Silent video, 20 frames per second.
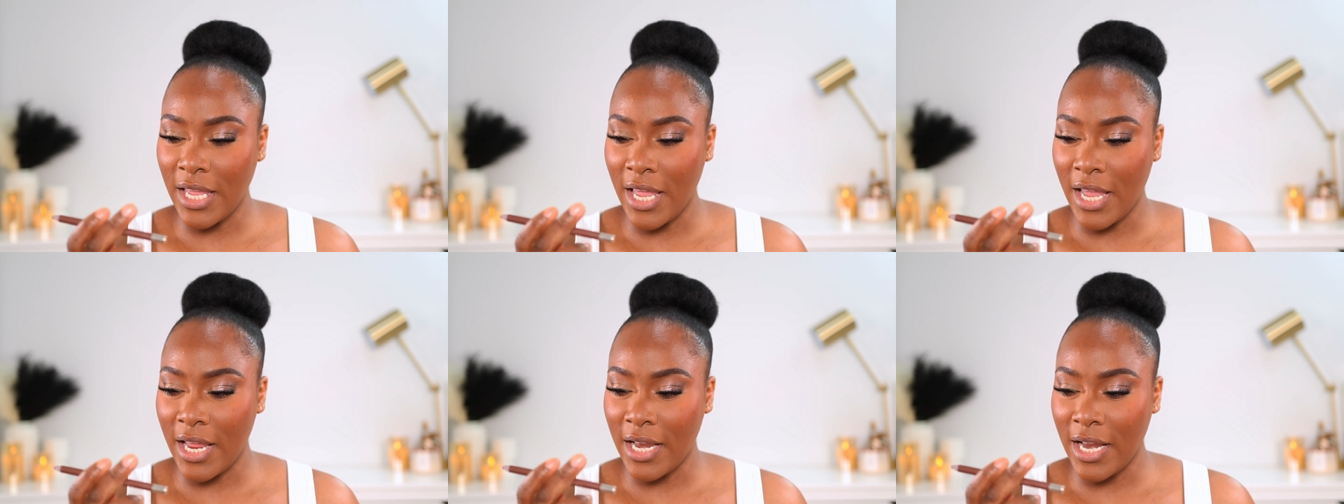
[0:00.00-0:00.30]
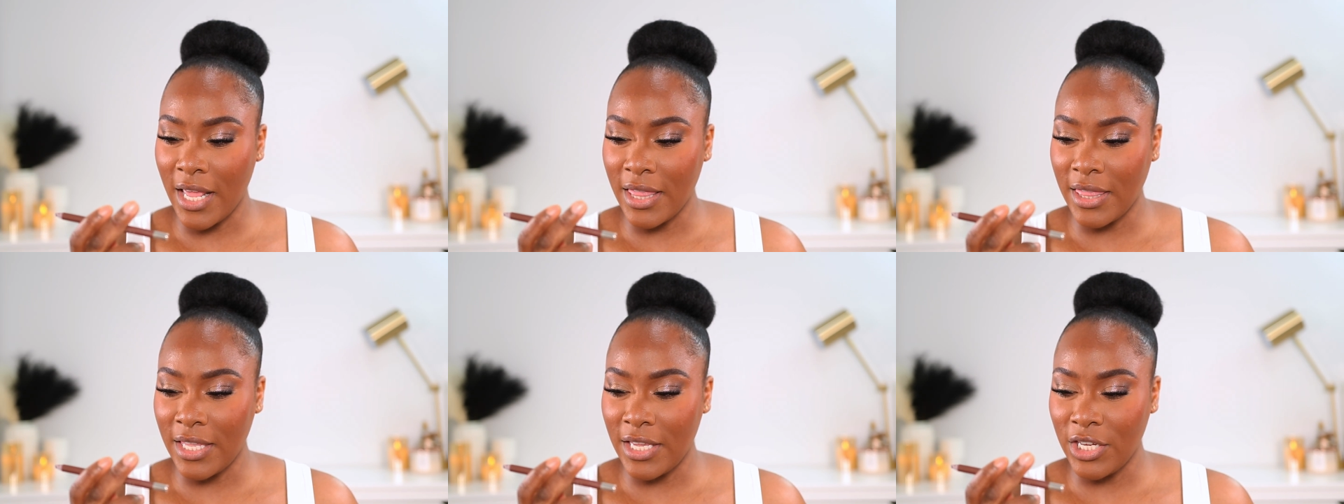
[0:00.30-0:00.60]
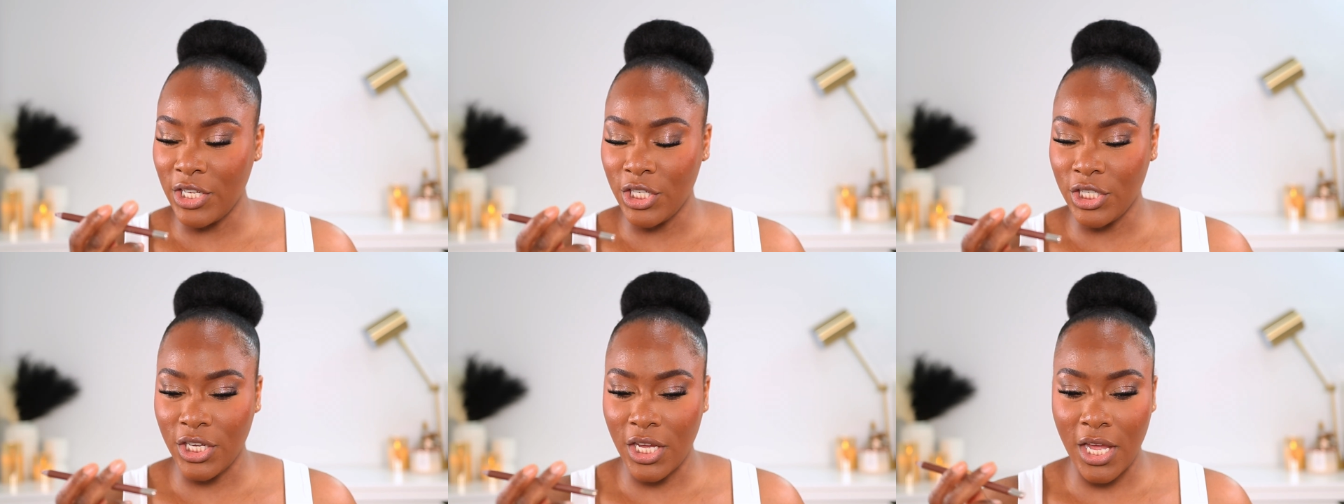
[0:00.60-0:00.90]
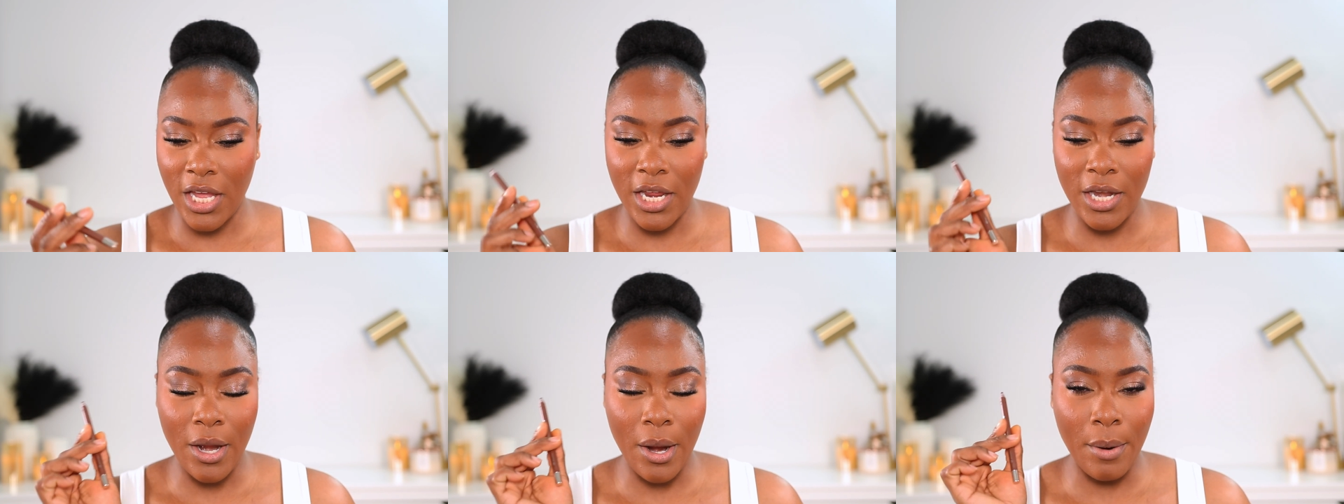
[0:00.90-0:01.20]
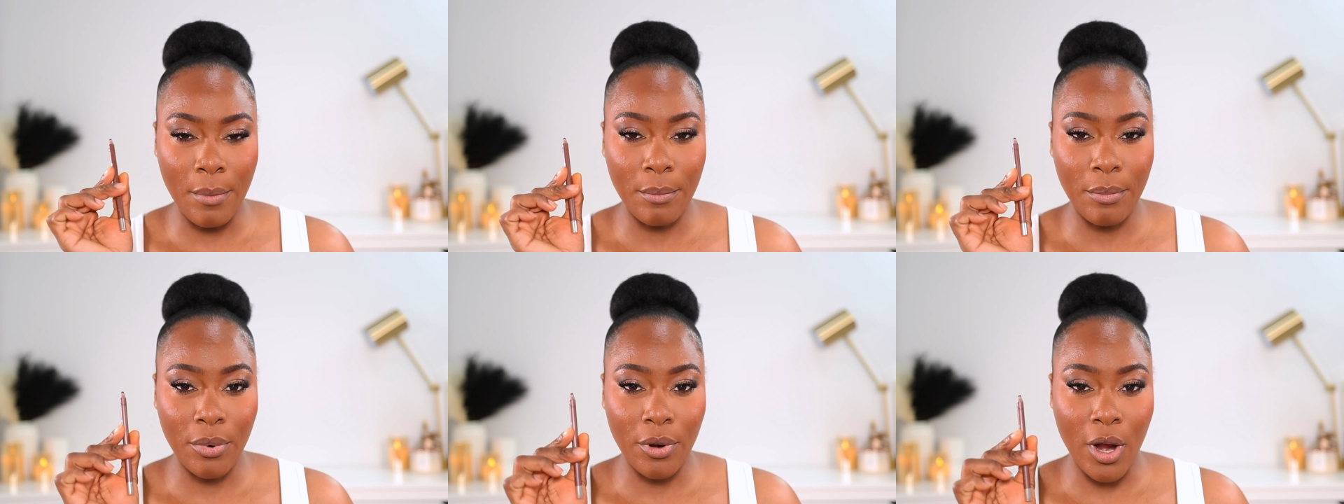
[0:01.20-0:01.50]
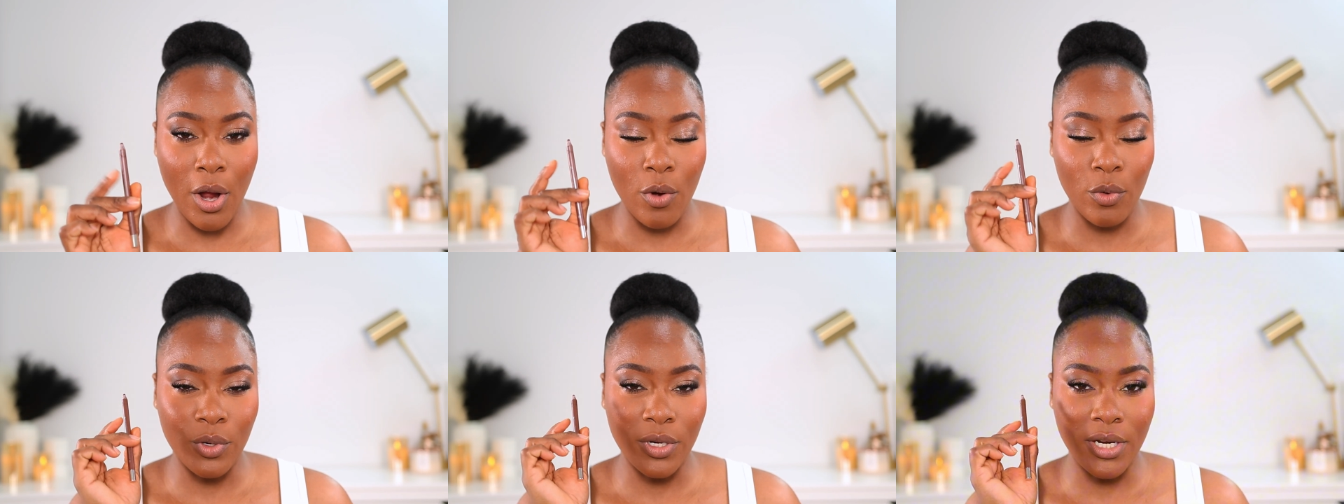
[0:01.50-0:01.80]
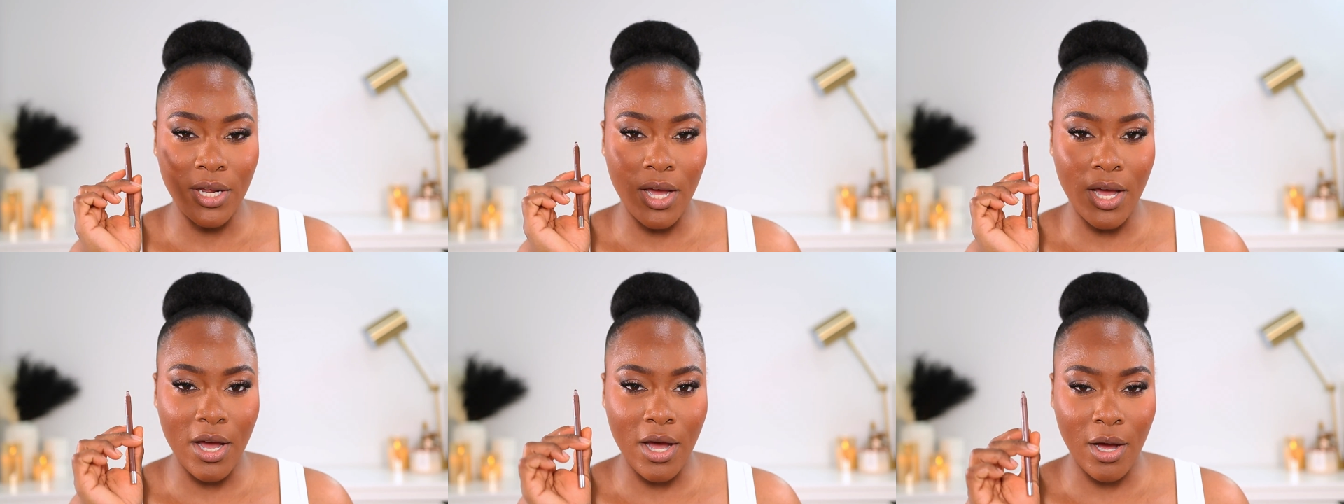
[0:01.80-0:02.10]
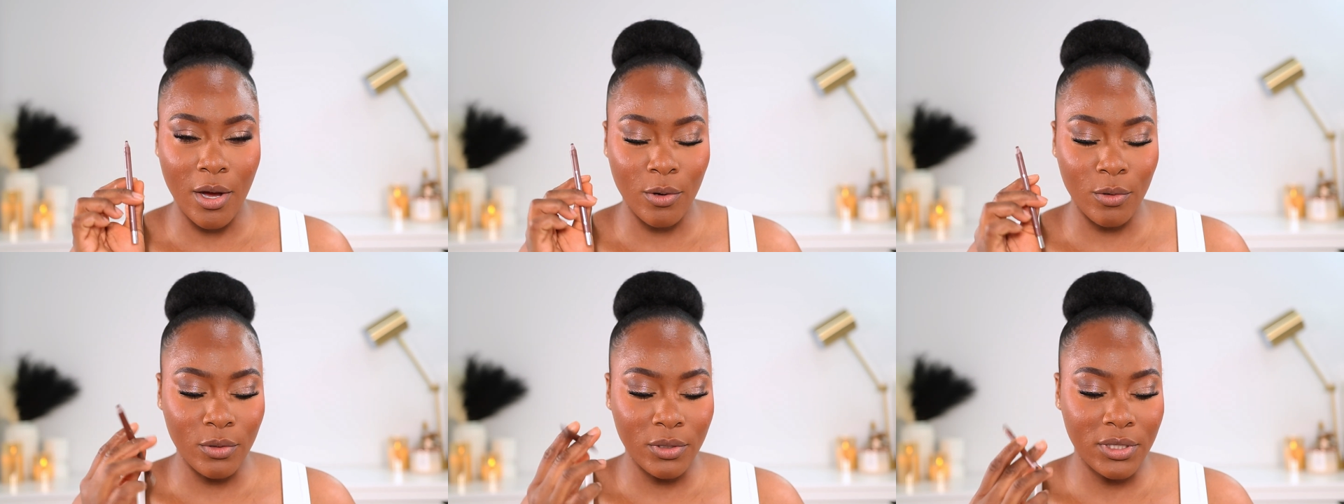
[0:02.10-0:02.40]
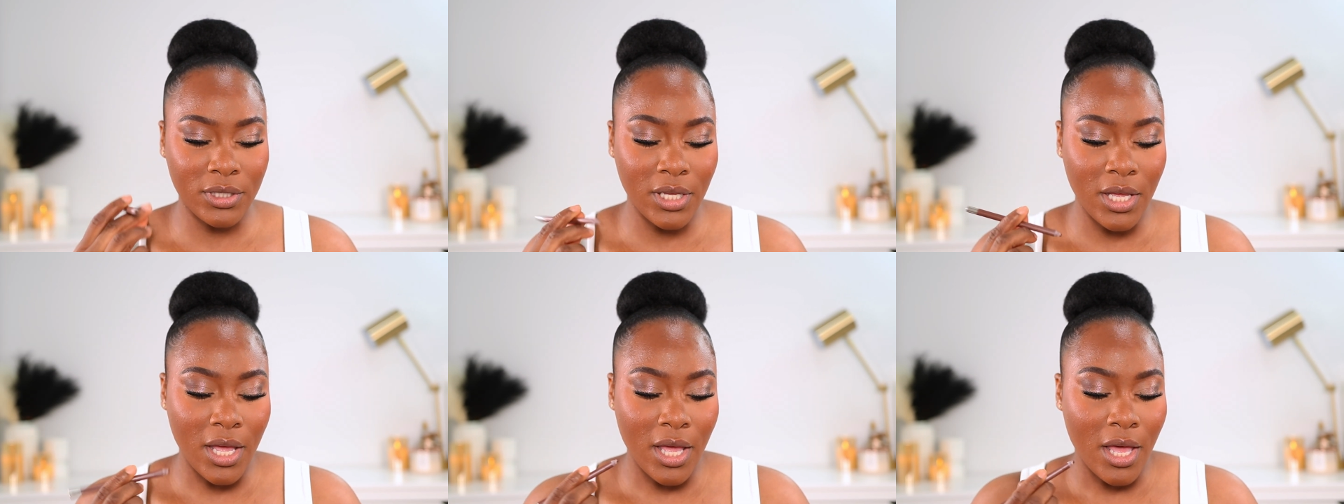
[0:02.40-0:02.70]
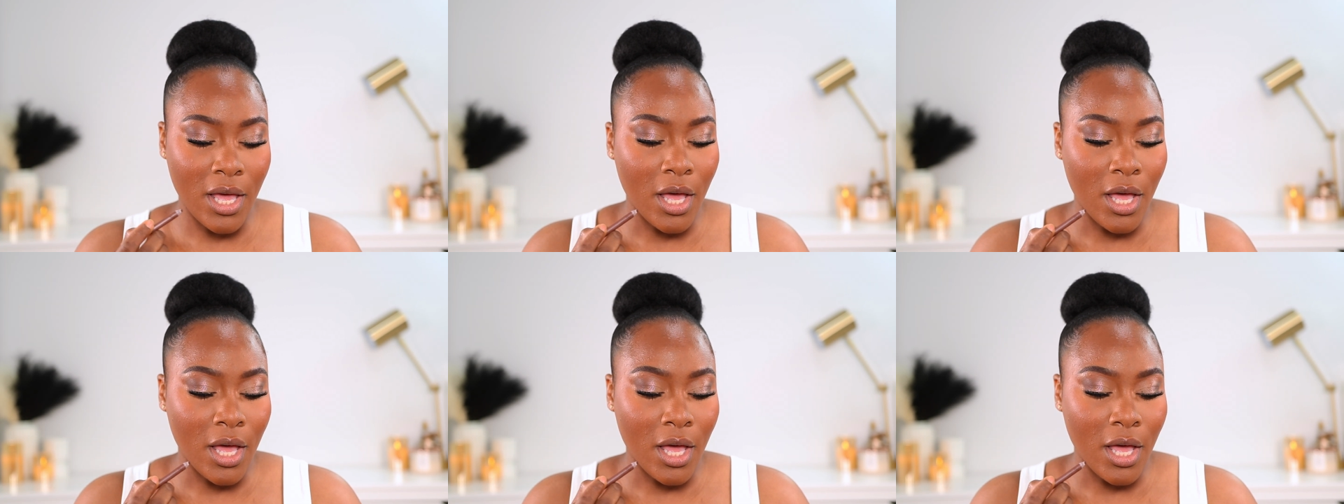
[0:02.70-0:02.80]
in the shade Browned Out.